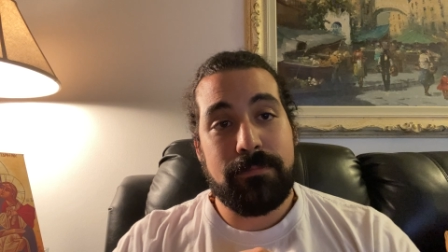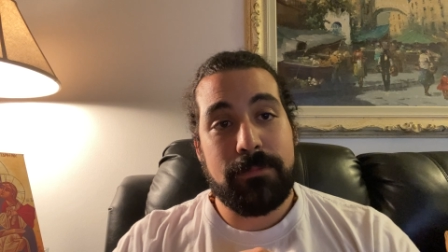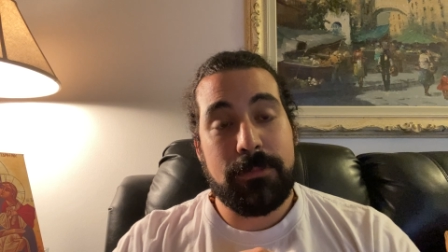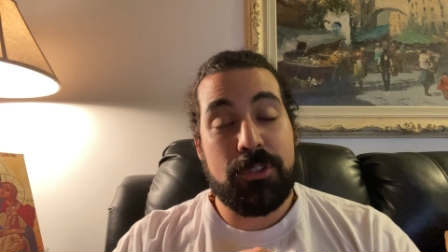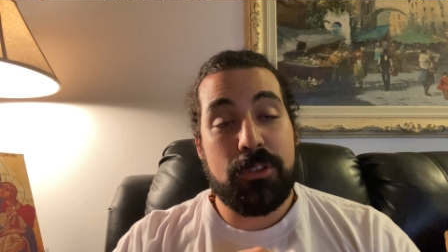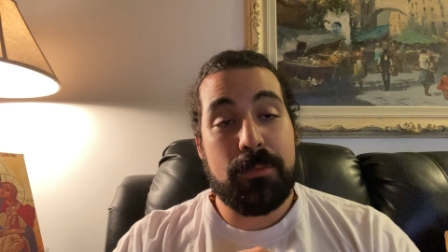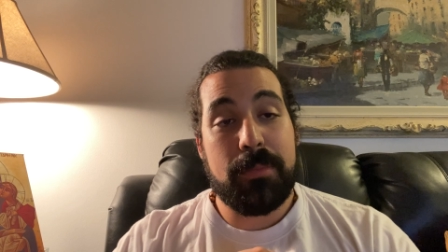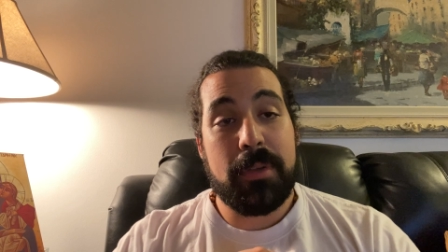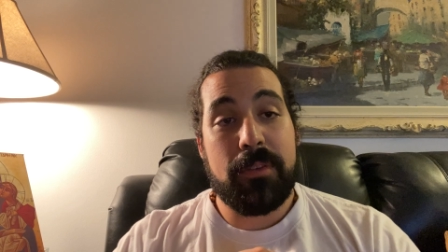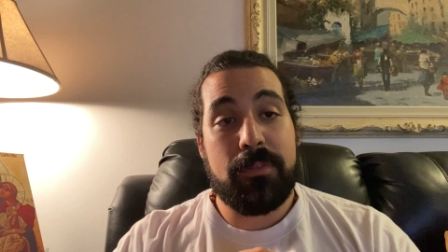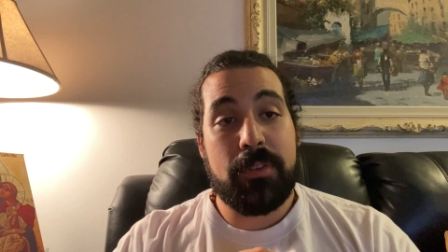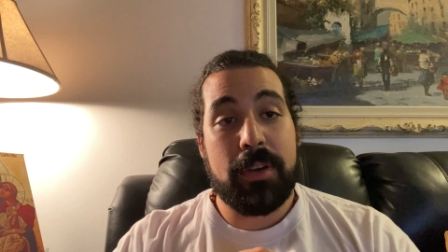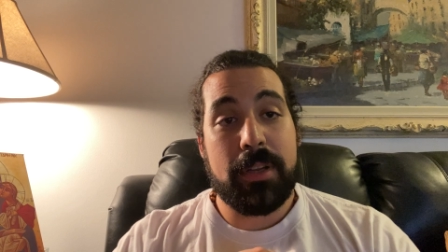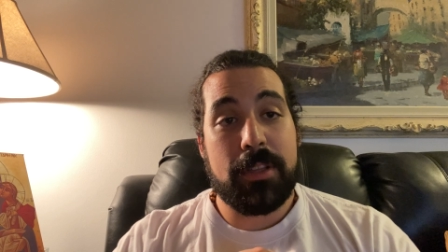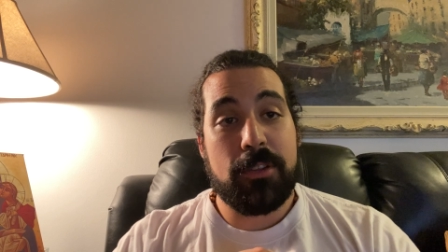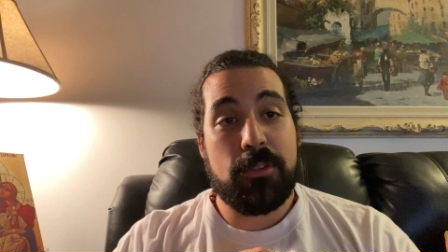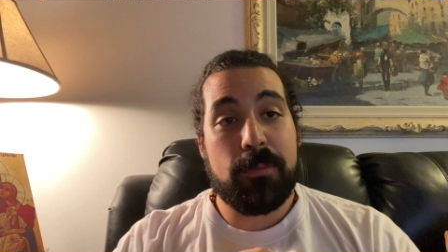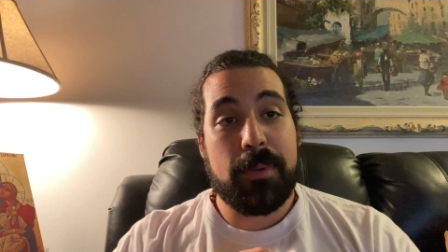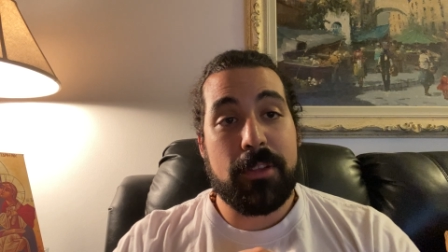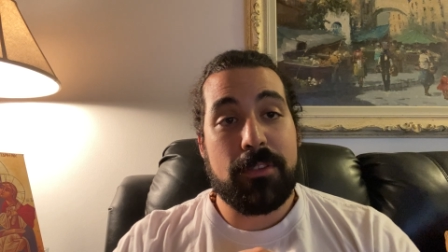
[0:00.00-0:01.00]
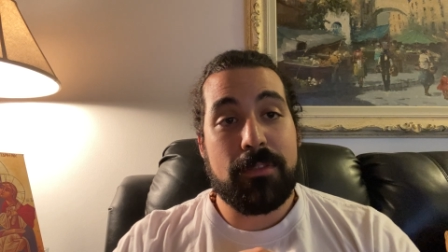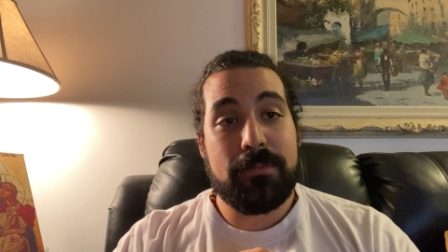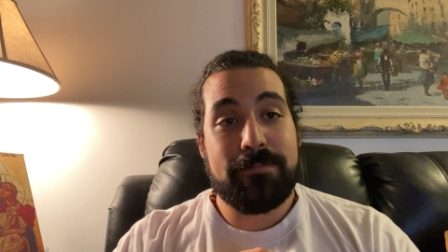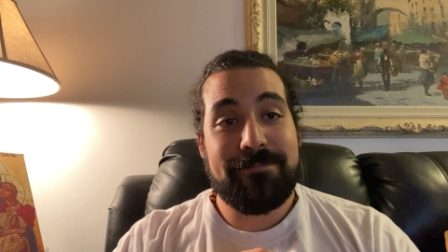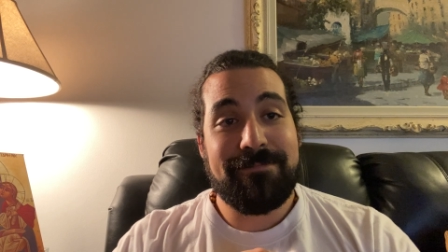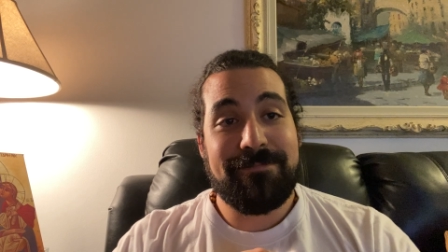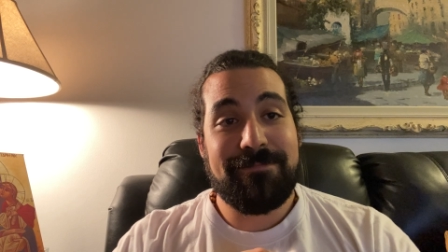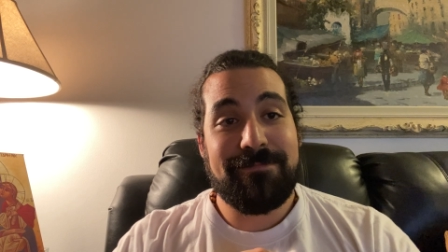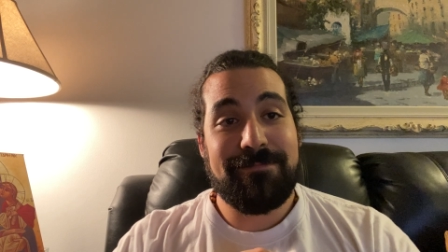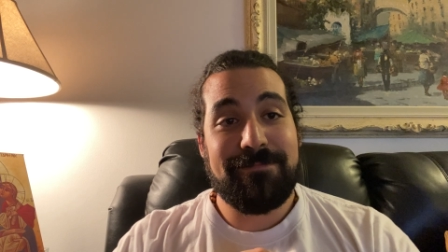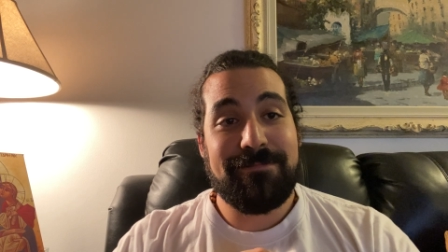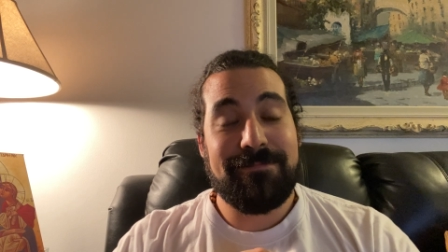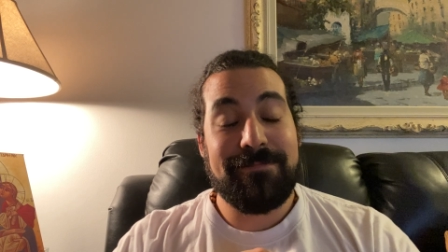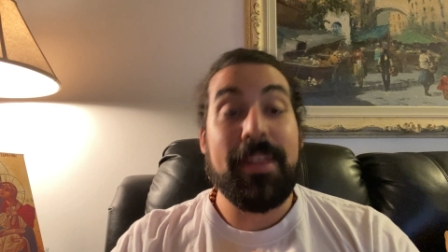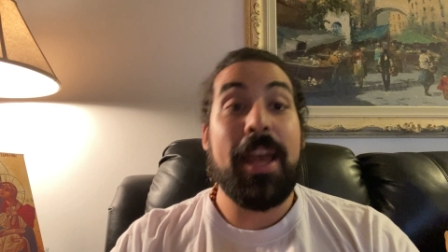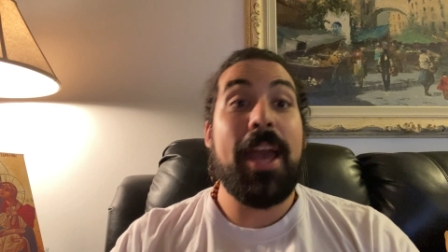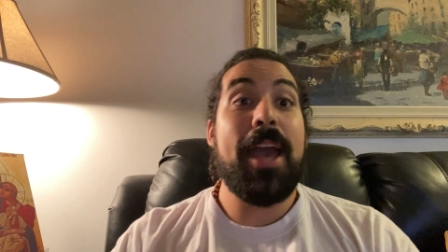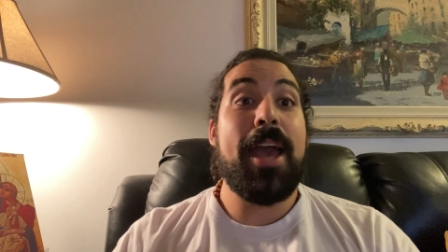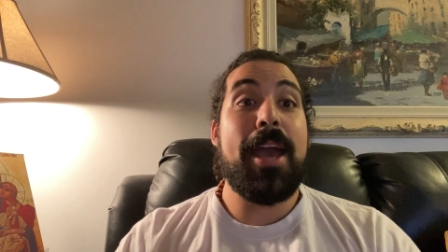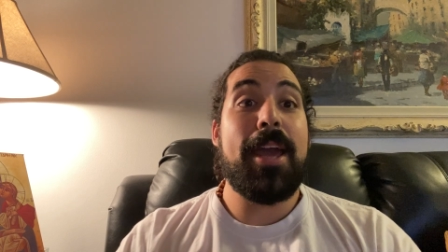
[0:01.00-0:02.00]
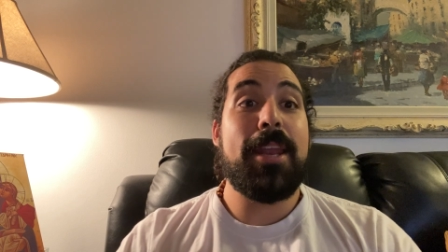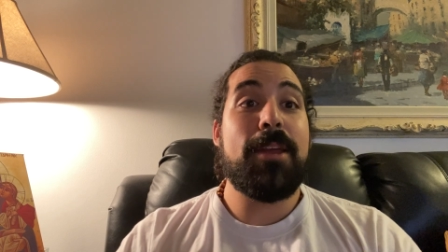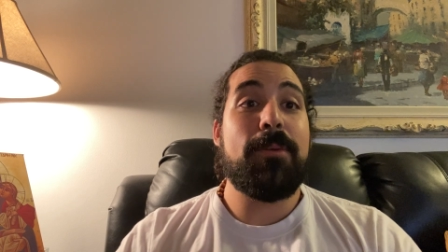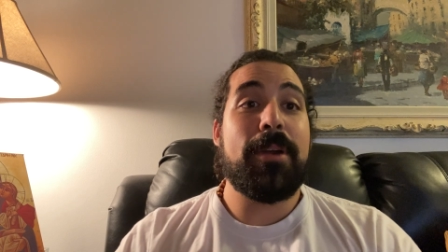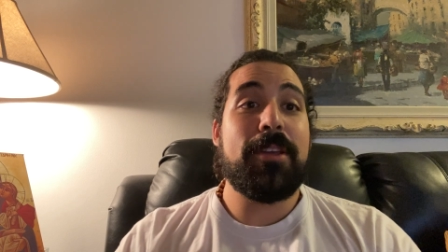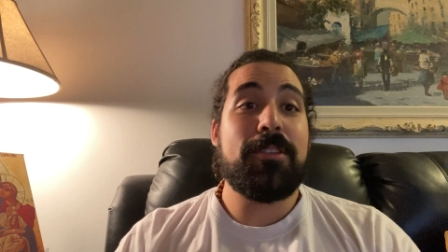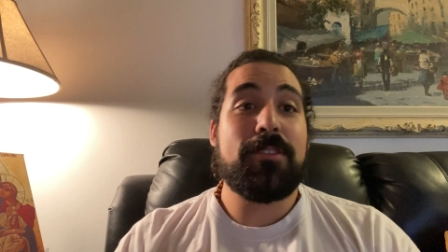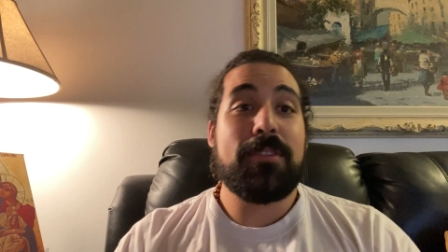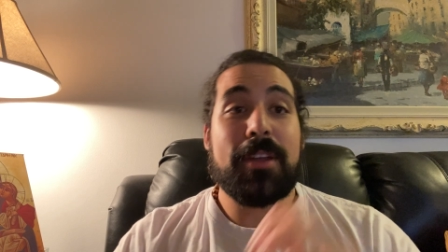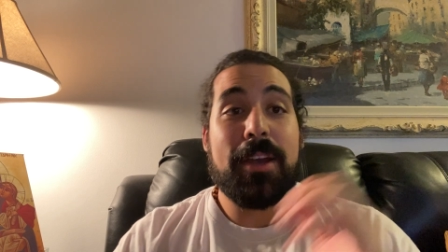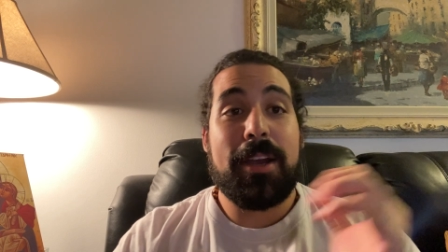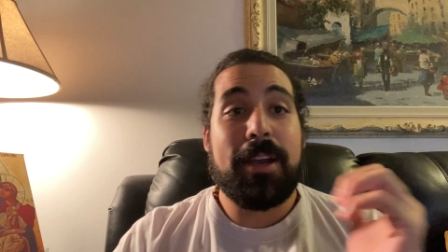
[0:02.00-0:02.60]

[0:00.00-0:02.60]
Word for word: Should be a friendly space. Anyways,